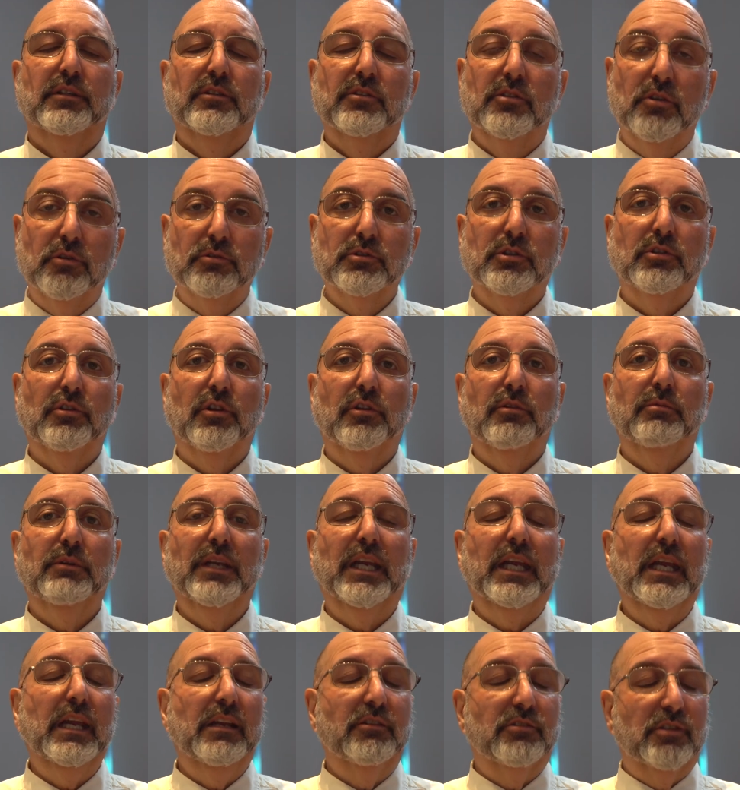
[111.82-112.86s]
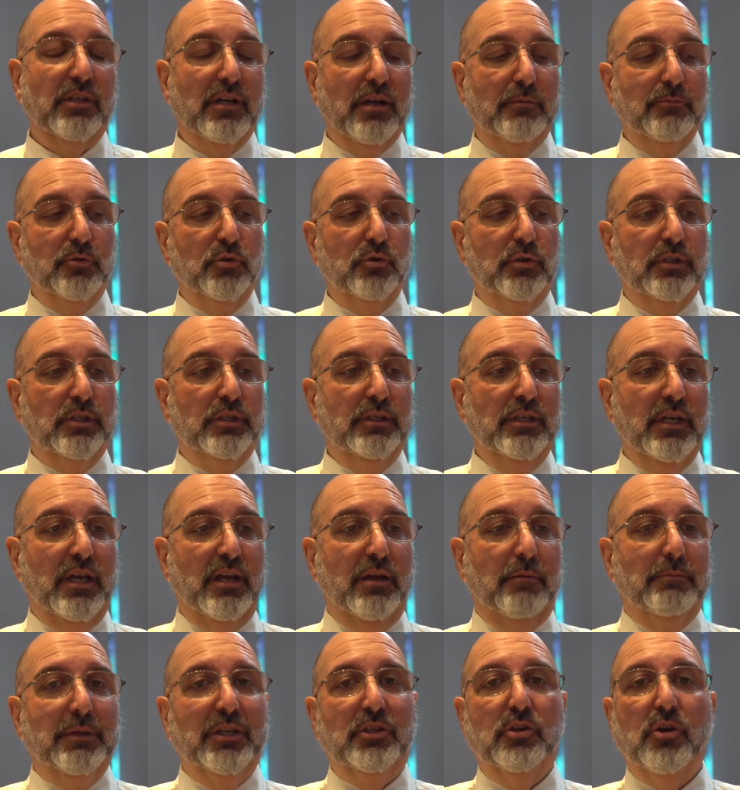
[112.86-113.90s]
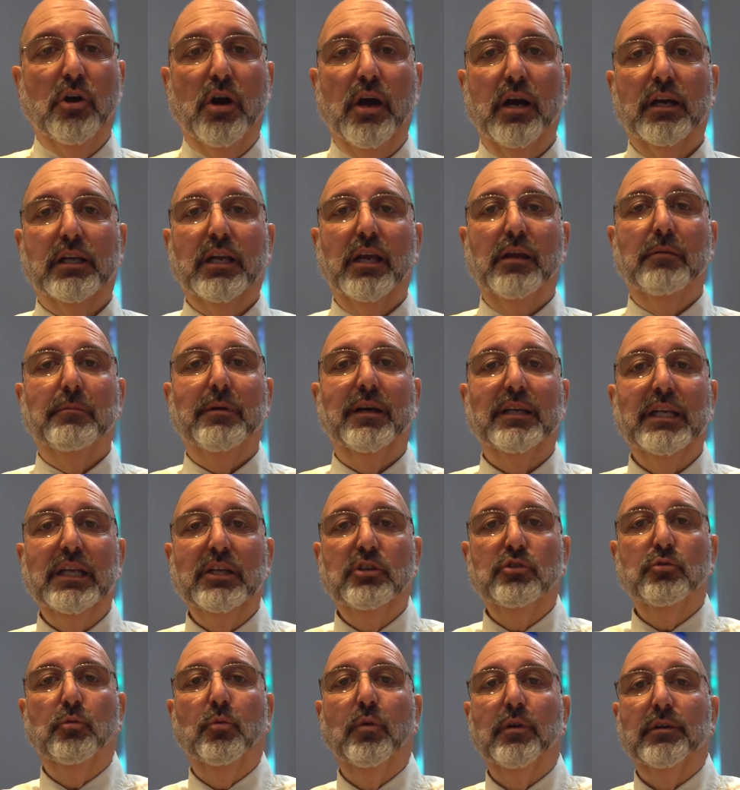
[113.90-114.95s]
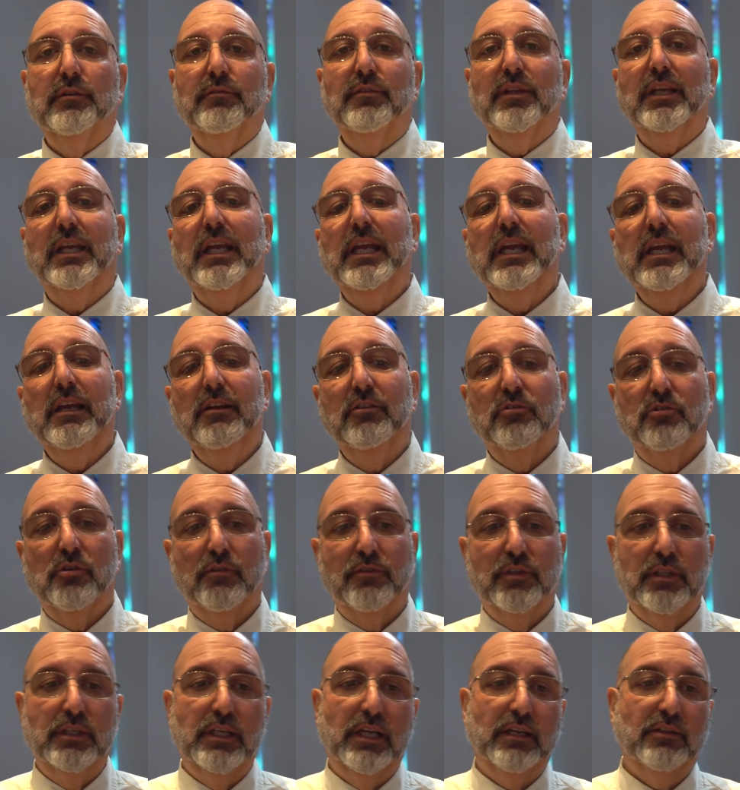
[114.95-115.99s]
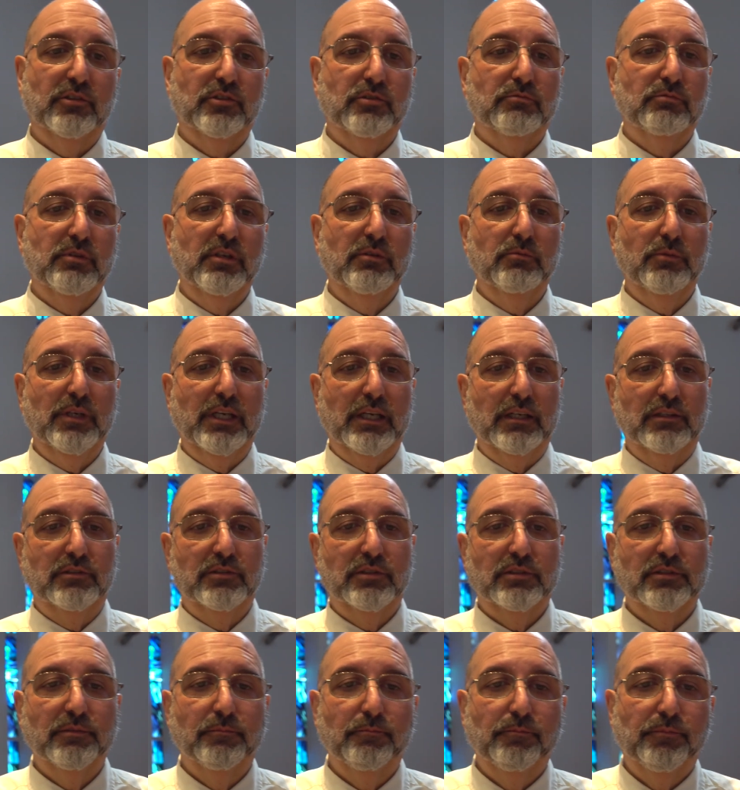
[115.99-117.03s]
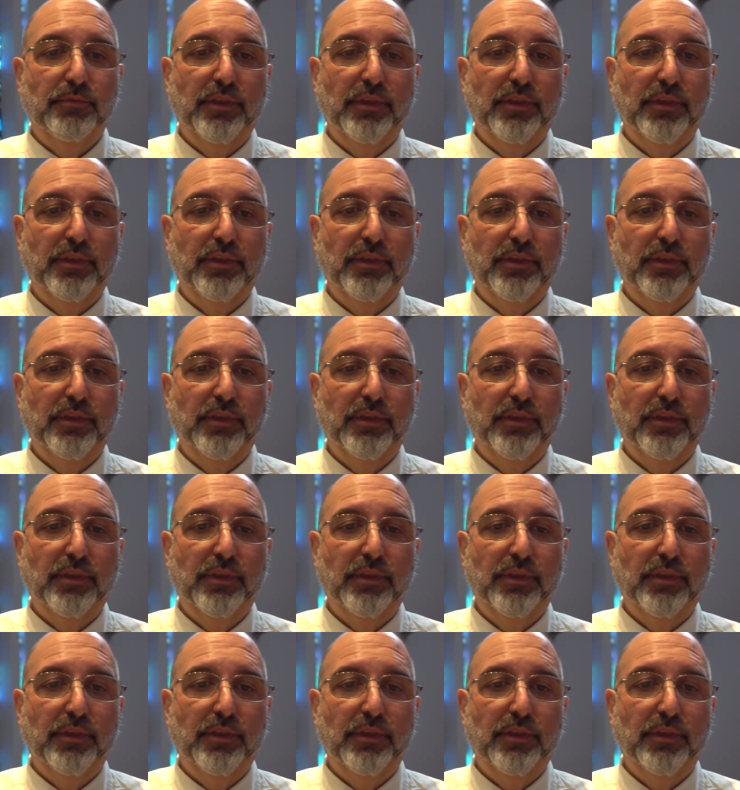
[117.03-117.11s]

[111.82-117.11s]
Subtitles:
Those are the three keys, and I'm going to be talking about each one of the keys over the next 3 weeks.